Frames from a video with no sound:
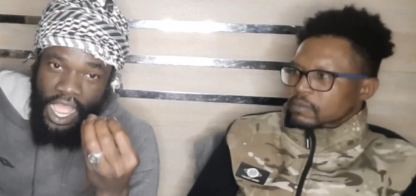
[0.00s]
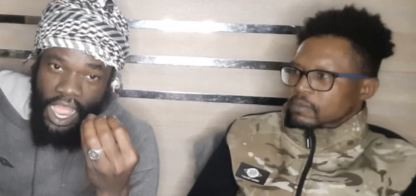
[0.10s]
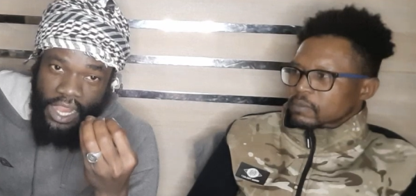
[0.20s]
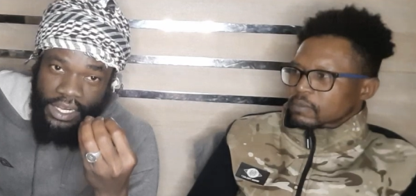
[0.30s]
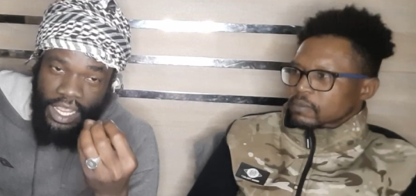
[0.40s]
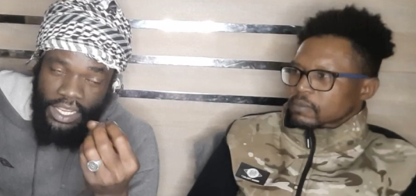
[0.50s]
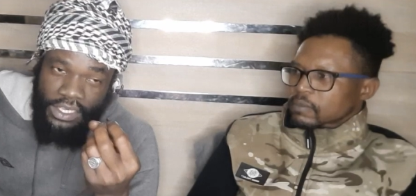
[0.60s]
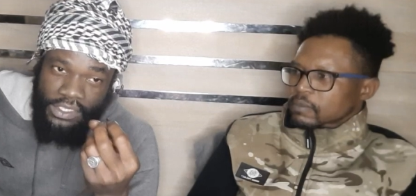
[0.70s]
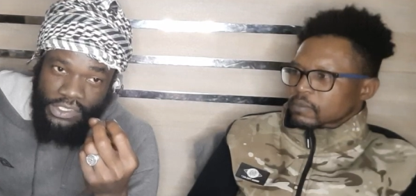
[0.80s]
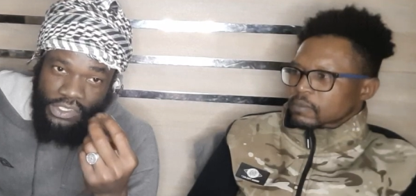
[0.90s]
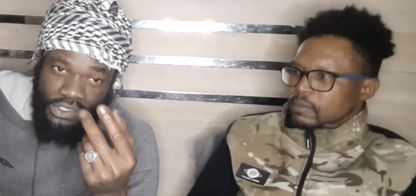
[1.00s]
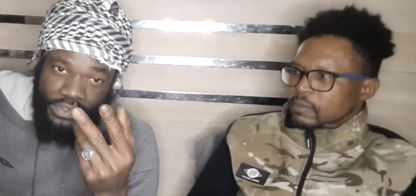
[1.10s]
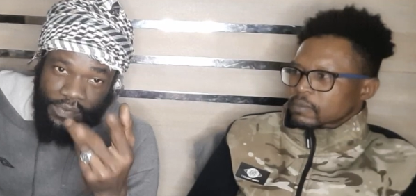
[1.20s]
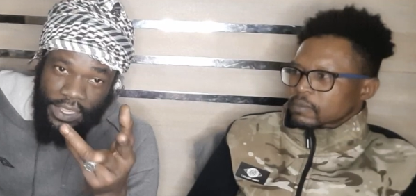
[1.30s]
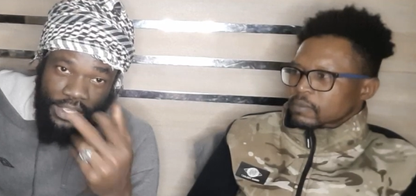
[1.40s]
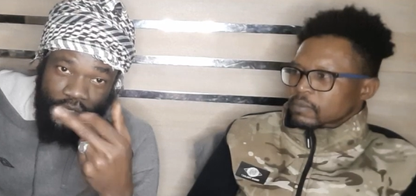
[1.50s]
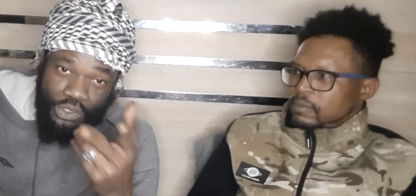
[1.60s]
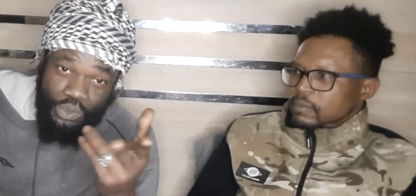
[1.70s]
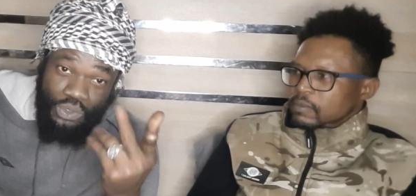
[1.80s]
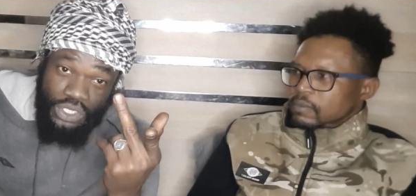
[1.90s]
Speaker 1: Our Khago just fire the
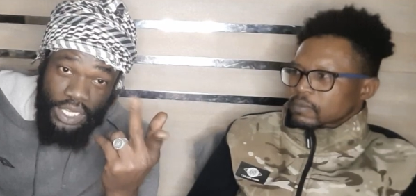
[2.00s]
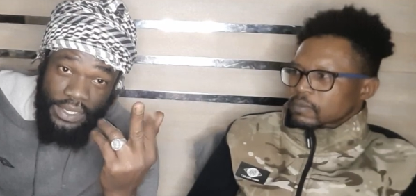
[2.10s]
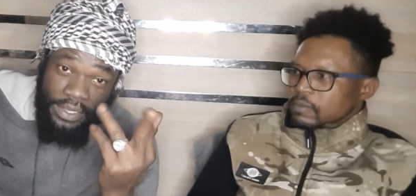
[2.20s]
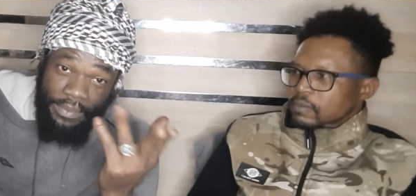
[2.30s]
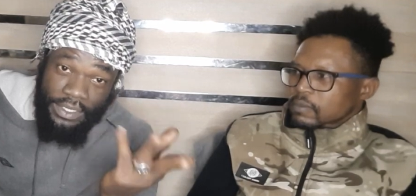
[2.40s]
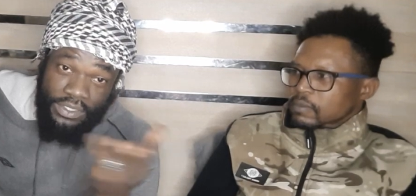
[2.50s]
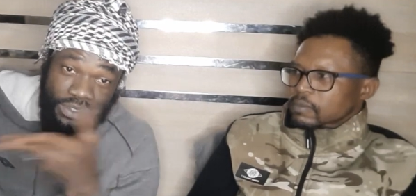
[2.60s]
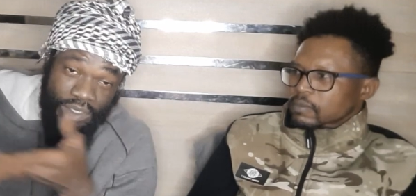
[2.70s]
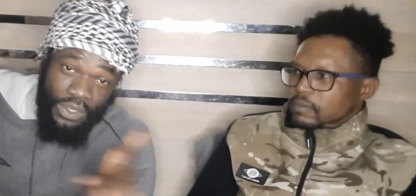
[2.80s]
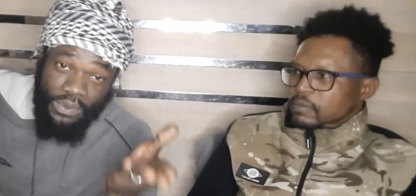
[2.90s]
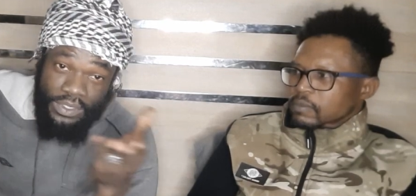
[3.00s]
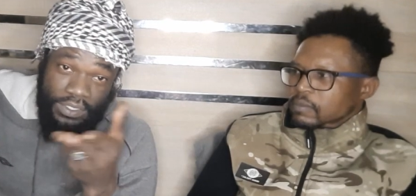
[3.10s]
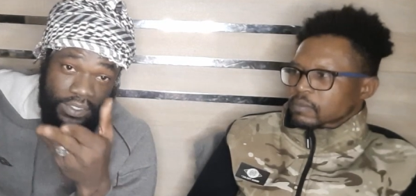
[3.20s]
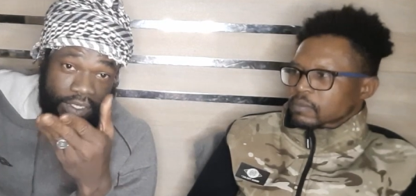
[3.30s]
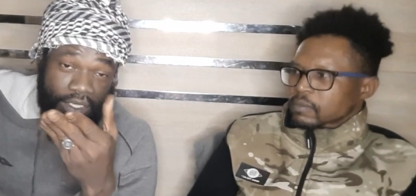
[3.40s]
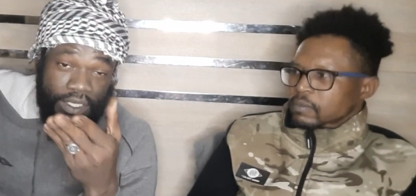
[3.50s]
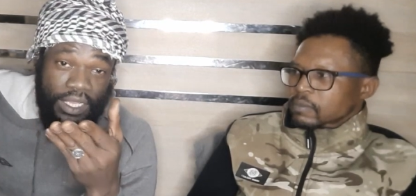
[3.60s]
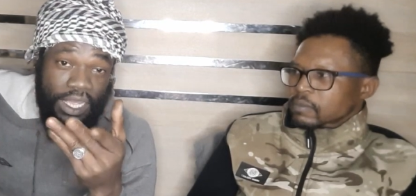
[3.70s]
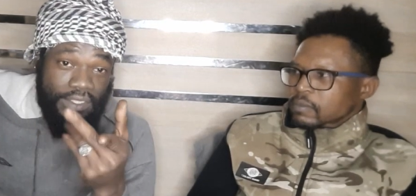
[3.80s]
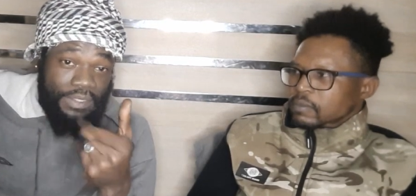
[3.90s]
two shot them and just low it.
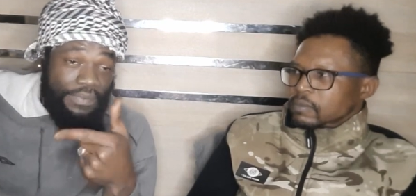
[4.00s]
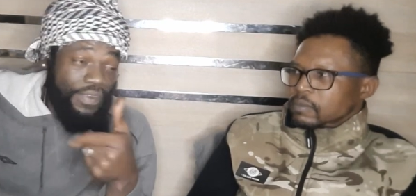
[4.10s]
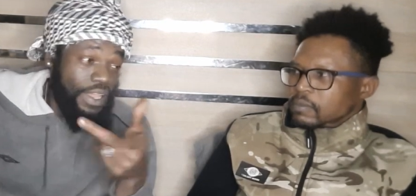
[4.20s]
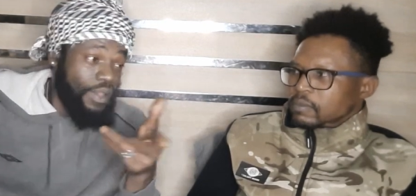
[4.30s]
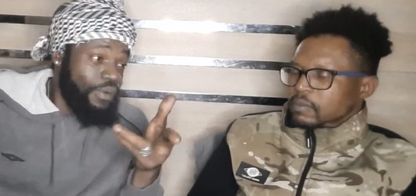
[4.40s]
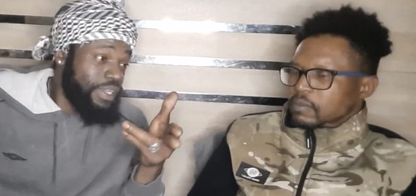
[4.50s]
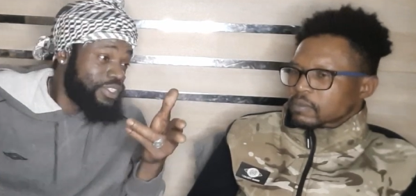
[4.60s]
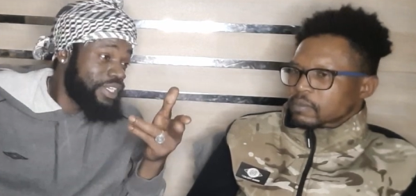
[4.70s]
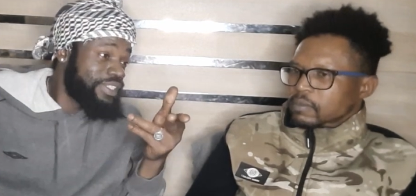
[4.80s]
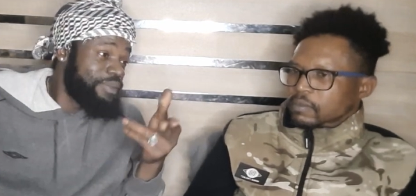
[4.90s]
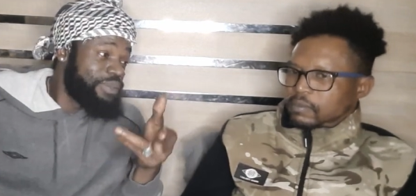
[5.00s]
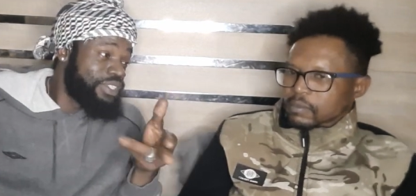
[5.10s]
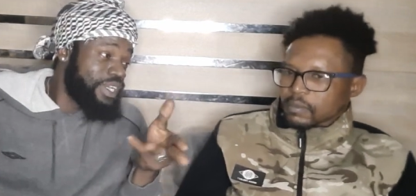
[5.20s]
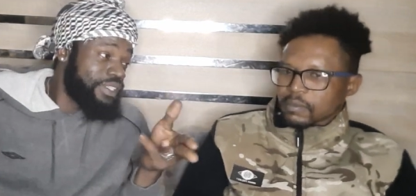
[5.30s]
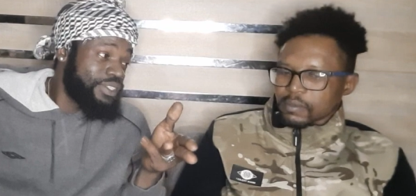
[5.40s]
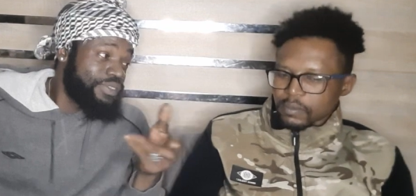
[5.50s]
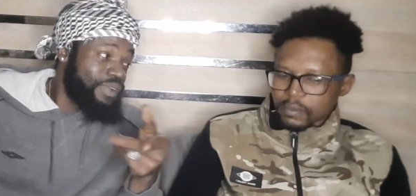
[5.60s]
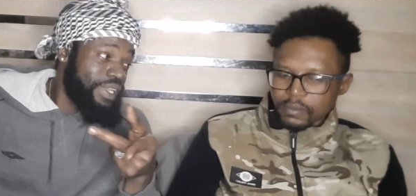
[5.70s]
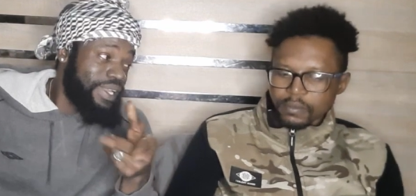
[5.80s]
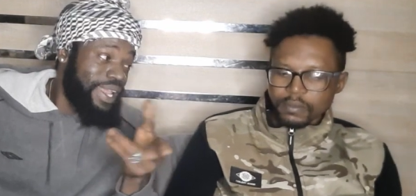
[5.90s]
Cause in fire one shot and Meshak just
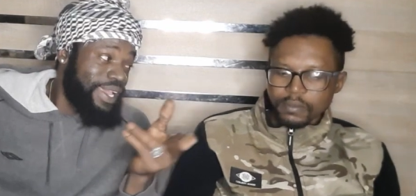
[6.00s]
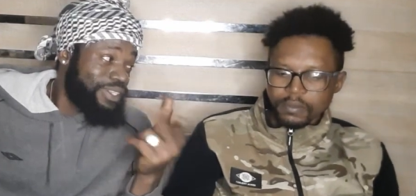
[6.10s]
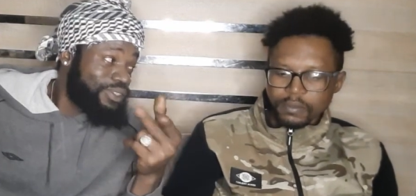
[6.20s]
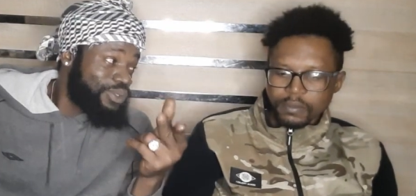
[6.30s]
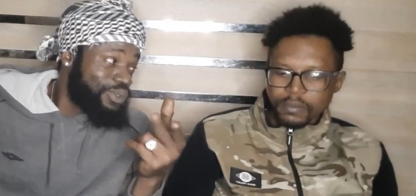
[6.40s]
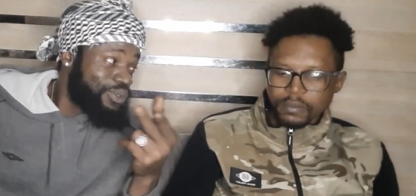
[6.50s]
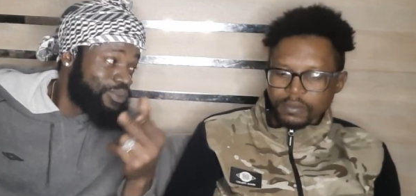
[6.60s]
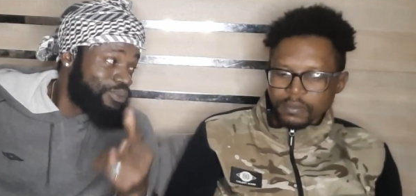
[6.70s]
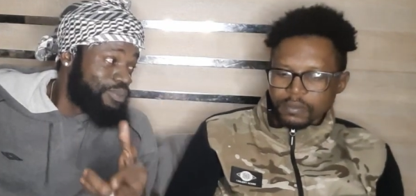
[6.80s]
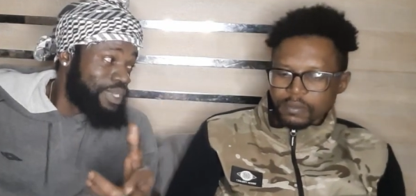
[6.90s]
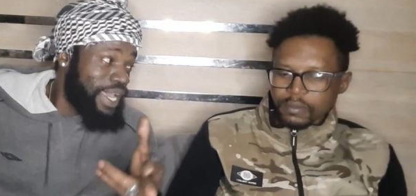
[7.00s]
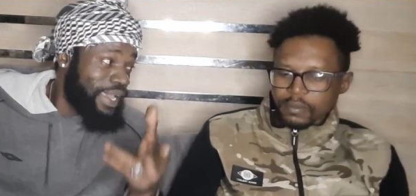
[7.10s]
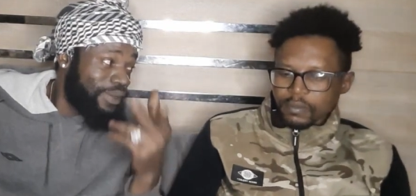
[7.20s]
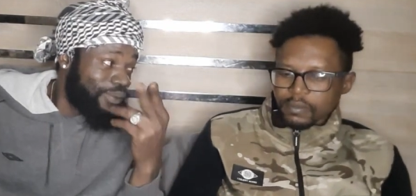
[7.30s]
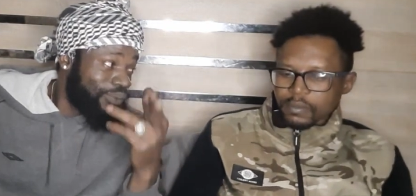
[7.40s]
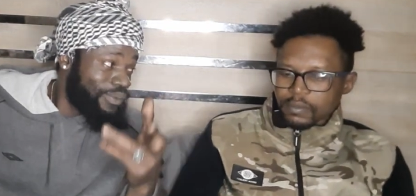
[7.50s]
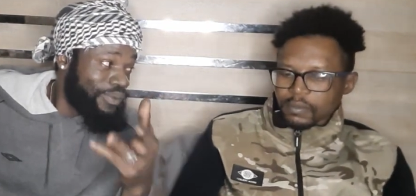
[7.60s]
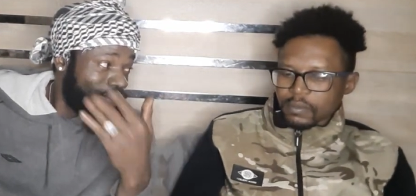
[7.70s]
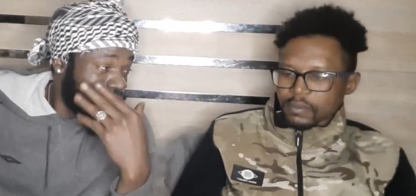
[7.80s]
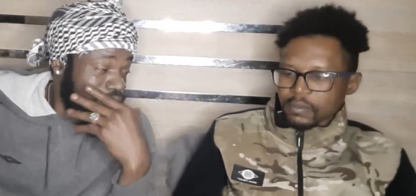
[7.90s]
fire mm. like two behind.
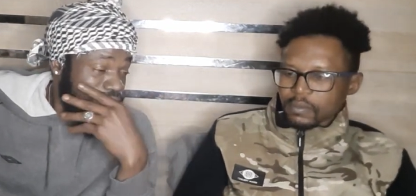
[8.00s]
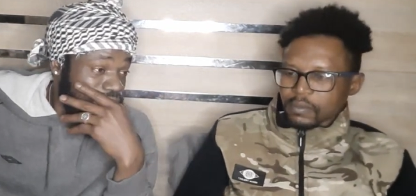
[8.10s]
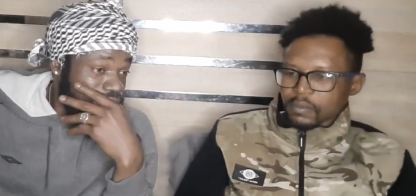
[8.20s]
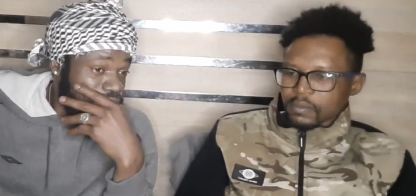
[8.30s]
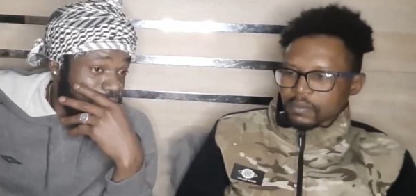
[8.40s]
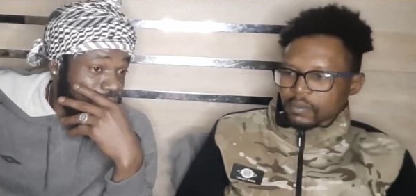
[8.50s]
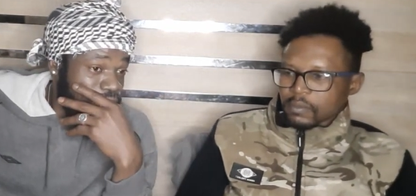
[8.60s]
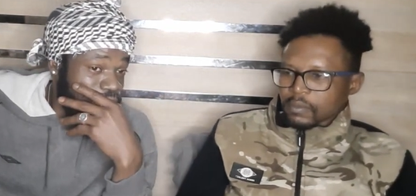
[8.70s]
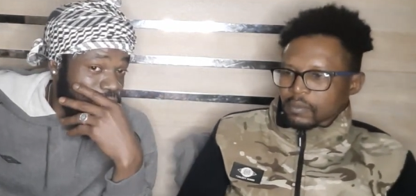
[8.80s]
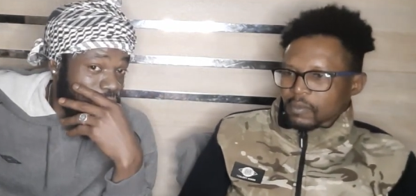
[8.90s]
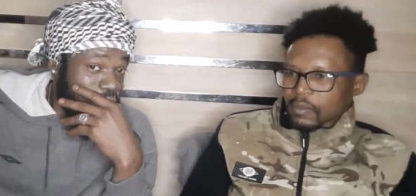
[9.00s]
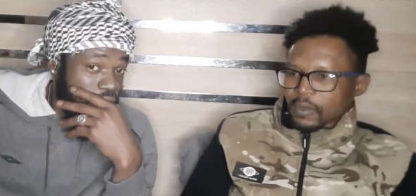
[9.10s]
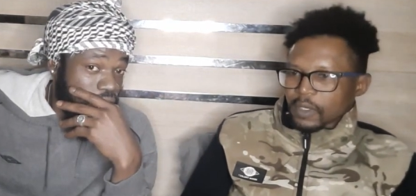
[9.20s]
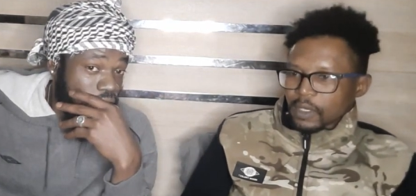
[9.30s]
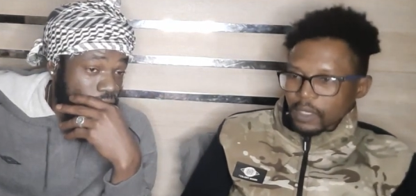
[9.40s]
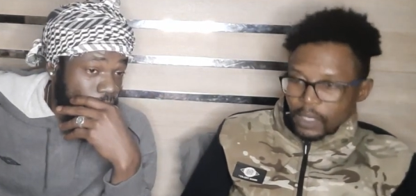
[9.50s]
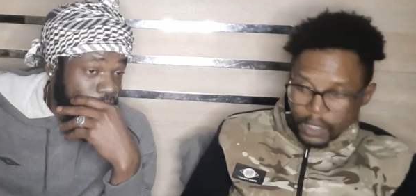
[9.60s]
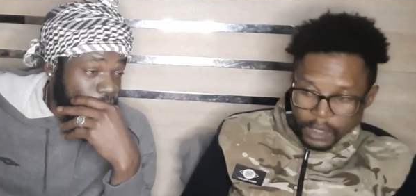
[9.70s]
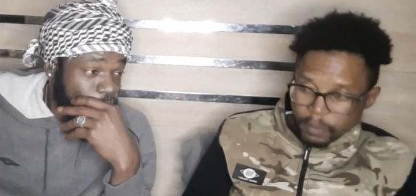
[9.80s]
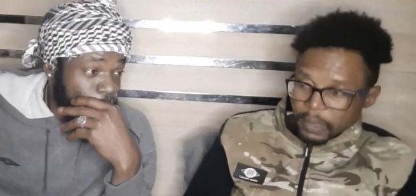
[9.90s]
So I gonna know what I
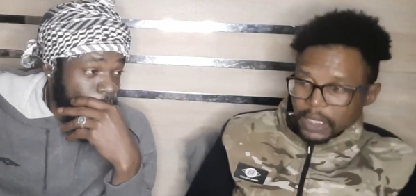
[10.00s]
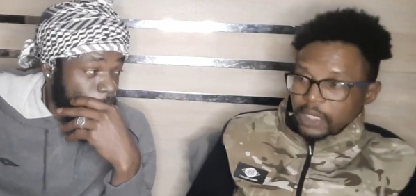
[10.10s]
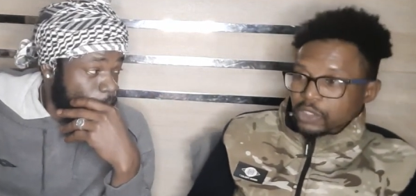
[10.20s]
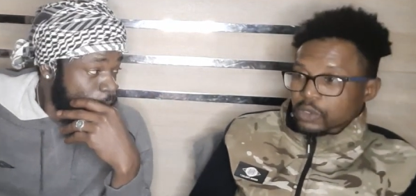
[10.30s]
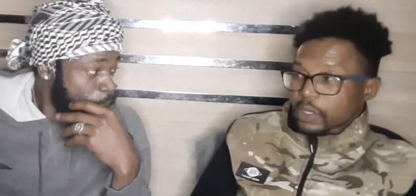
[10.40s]
Yeah, the
Speaker 2: man I show